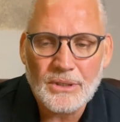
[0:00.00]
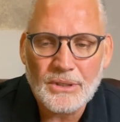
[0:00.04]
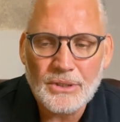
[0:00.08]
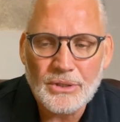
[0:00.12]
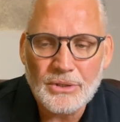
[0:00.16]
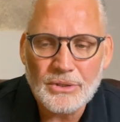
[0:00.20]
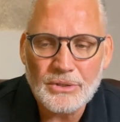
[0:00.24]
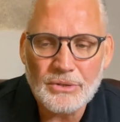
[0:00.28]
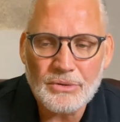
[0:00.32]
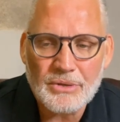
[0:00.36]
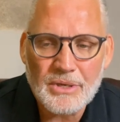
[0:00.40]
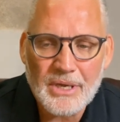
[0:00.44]

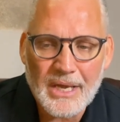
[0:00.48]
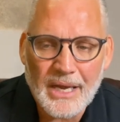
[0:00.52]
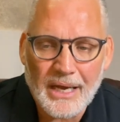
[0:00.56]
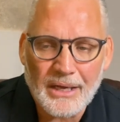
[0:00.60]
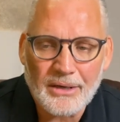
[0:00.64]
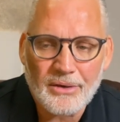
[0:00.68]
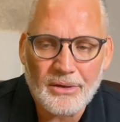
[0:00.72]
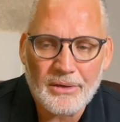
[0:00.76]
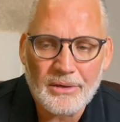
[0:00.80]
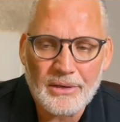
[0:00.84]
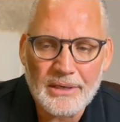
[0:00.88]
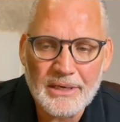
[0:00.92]
you
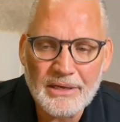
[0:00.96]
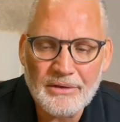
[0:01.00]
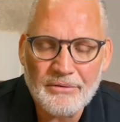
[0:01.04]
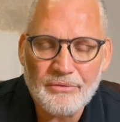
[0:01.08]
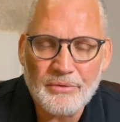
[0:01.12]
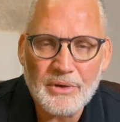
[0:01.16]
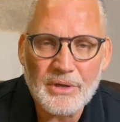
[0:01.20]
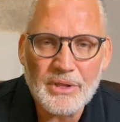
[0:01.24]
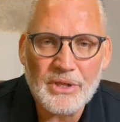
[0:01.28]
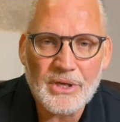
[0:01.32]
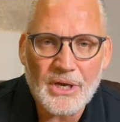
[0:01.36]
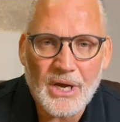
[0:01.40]
cannot live
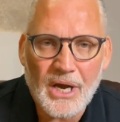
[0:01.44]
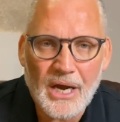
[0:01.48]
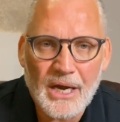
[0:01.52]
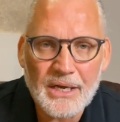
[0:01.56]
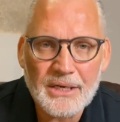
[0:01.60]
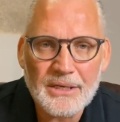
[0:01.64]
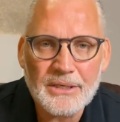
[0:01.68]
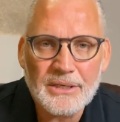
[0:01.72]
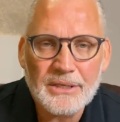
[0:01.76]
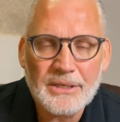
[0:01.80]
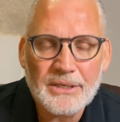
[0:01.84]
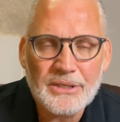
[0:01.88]
with
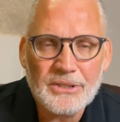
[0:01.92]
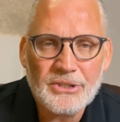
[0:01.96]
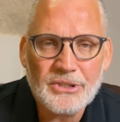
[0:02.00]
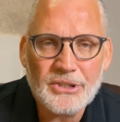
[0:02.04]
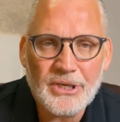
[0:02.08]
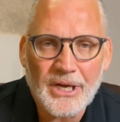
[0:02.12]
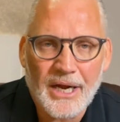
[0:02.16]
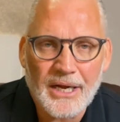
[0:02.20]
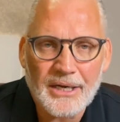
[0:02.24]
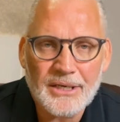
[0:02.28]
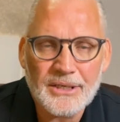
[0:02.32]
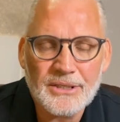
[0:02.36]

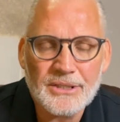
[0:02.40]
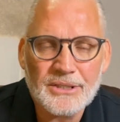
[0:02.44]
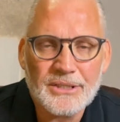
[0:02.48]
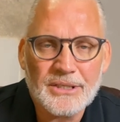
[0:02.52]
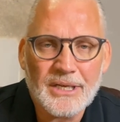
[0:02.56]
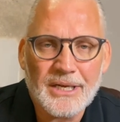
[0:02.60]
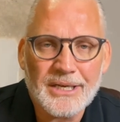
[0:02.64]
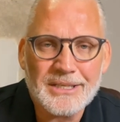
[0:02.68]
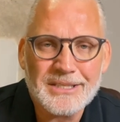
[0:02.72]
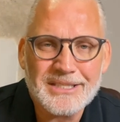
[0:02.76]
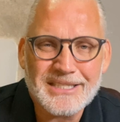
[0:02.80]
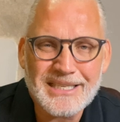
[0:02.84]
unchallenged
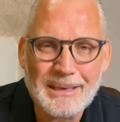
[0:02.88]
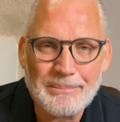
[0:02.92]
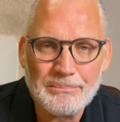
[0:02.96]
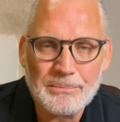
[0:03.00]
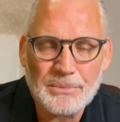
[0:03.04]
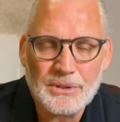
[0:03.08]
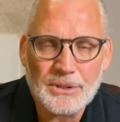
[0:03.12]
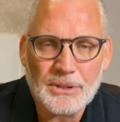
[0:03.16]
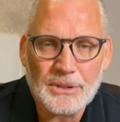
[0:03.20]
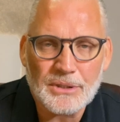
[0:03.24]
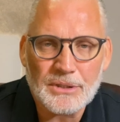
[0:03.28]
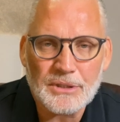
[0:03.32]

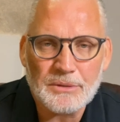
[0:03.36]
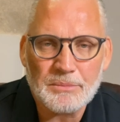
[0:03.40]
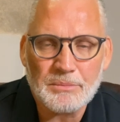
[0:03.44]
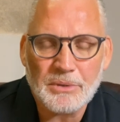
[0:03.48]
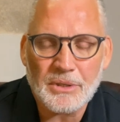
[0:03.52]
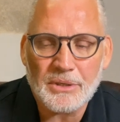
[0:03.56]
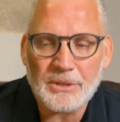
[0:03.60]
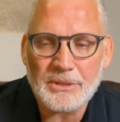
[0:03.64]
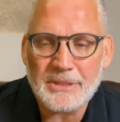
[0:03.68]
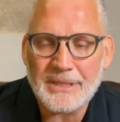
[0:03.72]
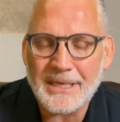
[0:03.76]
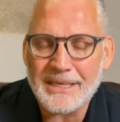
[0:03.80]
assumptions
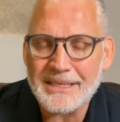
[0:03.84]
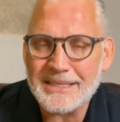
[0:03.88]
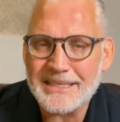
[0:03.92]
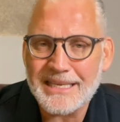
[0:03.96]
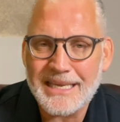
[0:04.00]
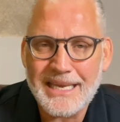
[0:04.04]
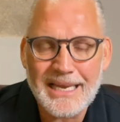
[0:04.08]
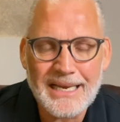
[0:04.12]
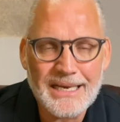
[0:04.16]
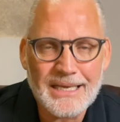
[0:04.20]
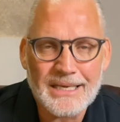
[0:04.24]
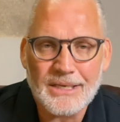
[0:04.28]
because that's
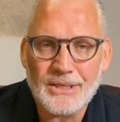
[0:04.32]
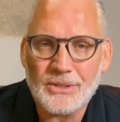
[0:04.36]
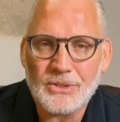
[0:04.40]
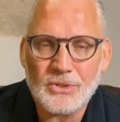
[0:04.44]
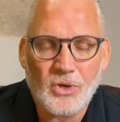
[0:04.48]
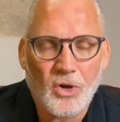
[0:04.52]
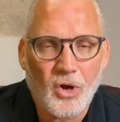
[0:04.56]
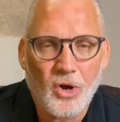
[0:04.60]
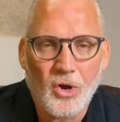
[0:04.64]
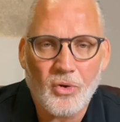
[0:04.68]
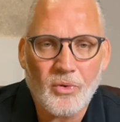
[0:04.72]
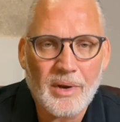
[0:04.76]
killing us
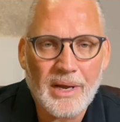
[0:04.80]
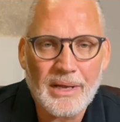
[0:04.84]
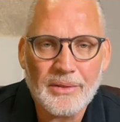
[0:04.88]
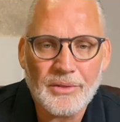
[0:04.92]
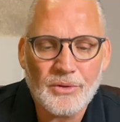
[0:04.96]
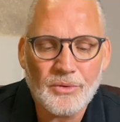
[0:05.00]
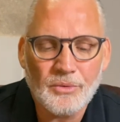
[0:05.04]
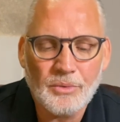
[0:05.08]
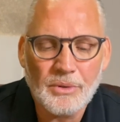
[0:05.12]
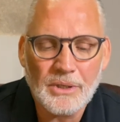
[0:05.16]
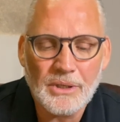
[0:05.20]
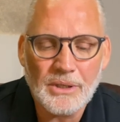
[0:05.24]
all around
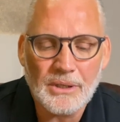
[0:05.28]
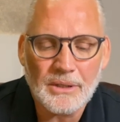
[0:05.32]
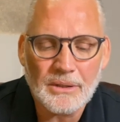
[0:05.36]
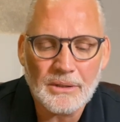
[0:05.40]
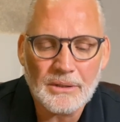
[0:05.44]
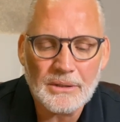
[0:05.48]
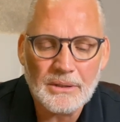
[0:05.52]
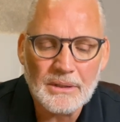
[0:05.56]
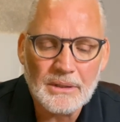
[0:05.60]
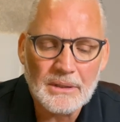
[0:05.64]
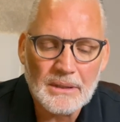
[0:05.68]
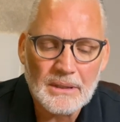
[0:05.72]
the
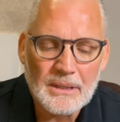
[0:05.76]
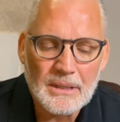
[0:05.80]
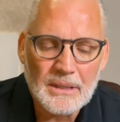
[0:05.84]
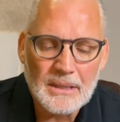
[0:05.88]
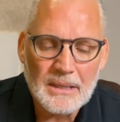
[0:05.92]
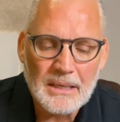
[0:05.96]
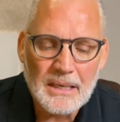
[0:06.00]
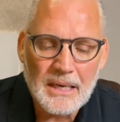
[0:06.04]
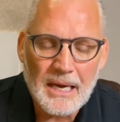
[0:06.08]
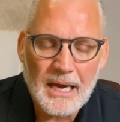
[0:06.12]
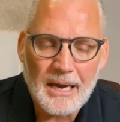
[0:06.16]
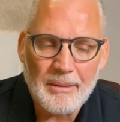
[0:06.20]
world.
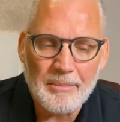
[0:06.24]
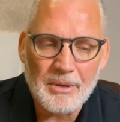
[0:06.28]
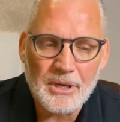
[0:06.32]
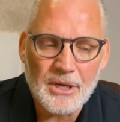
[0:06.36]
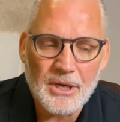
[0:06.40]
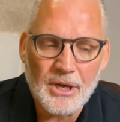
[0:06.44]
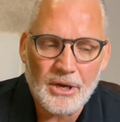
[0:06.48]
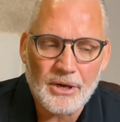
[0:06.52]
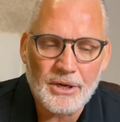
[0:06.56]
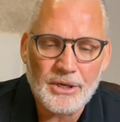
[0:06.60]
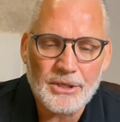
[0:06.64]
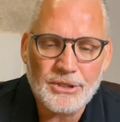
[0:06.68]
I'm
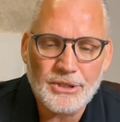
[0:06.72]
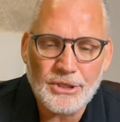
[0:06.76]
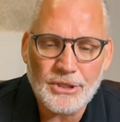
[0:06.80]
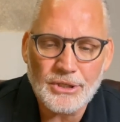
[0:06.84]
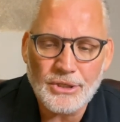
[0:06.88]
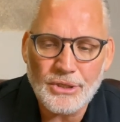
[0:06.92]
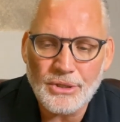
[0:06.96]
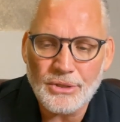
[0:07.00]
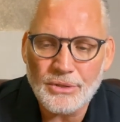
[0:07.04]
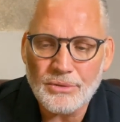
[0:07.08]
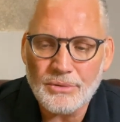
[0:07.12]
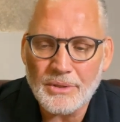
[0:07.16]
encouraging
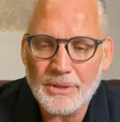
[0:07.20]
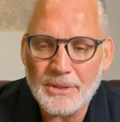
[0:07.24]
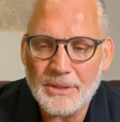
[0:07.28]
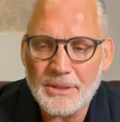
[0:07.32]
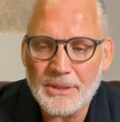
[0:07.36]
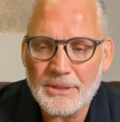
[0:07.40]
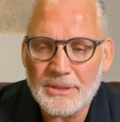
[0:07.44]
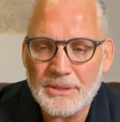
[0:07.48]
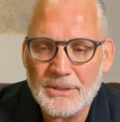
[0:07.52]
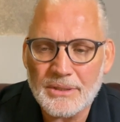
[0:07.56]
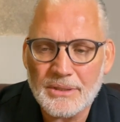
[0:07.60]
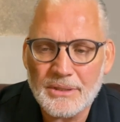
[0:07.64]
you, and
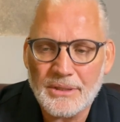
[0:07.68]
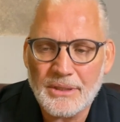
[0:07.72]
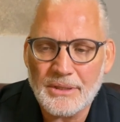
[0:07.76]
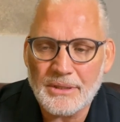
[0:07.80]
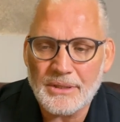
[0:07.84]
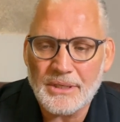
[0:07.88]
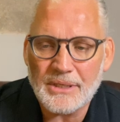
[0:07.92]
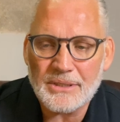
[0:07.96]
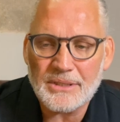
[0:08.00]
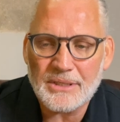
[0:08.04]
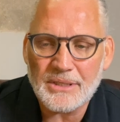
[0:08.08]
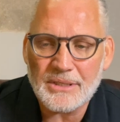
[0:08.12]
this,
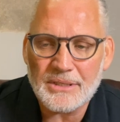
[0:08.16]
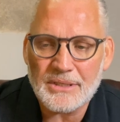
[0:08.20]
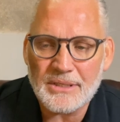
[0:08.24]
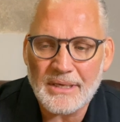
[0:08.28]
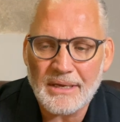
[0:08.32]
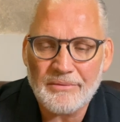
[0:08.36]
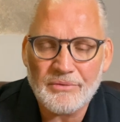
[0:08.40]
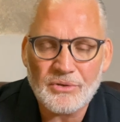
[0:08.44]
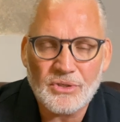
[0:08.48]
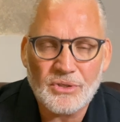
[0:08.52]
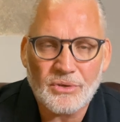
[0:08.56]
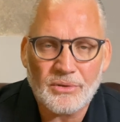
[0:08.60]
this is
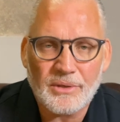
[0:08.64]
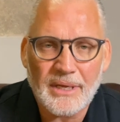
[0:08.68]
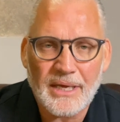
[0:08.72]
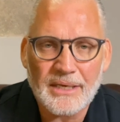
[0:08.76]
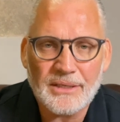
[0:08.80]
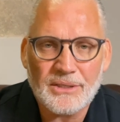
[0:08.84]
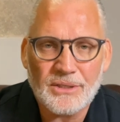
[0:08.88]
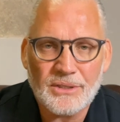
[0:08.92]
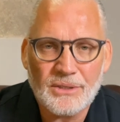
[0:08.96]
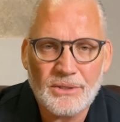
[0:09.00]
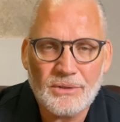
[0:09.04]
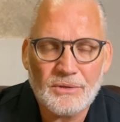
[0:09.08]
never too late
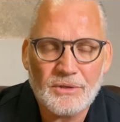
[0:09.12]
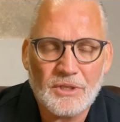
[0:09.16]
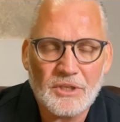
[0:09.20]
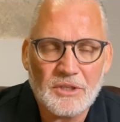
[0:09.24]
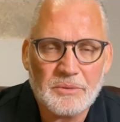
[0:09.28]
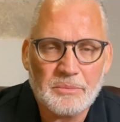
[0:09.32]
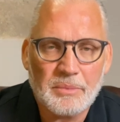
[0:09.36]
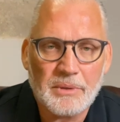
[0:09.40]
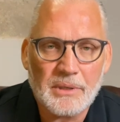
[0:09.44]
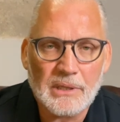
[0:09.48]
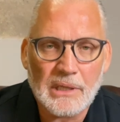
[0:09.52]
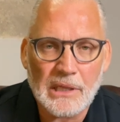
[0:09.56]
to do this,
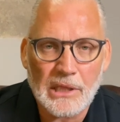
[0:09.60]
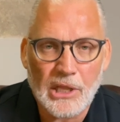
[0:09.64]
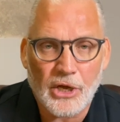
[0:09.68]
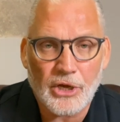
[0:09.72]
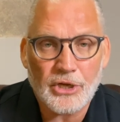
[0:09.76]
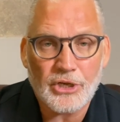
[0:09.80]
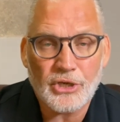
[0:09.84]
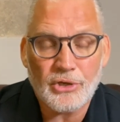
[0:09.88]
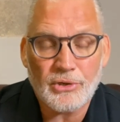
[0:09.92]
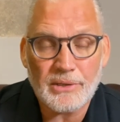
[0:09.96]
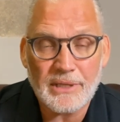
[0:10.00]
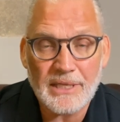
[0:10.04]
but the
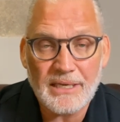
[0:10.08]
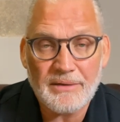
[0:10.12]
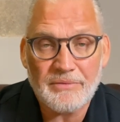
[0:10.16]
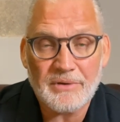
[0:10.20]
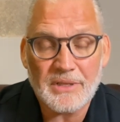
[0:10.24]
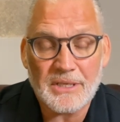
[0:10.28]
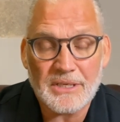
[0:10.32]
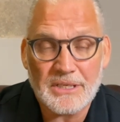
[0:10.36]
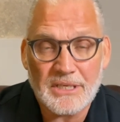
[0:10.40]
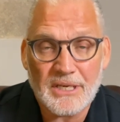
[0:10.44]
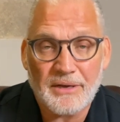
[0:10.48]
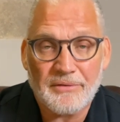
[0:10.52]
longer you leave it,
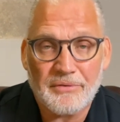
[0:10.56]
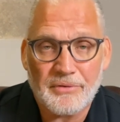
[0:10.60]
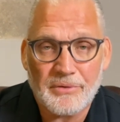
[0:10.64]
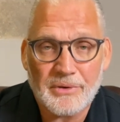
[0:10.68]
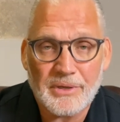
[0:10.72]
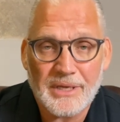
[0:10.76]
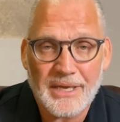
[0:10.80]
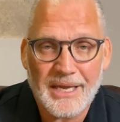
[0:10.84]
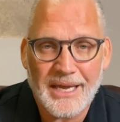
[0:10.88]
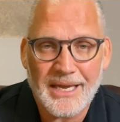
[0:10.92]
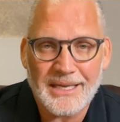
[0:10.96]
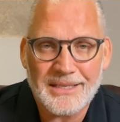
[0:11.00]
the tougher
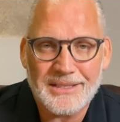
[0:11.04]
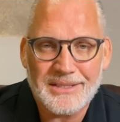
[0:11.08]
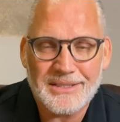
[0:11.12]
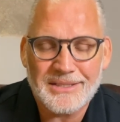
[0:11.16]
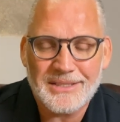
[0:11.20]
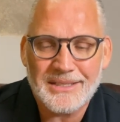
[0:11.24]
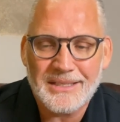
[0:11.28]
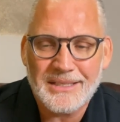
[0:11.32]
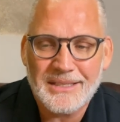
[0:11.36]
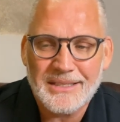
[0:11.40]
it gets.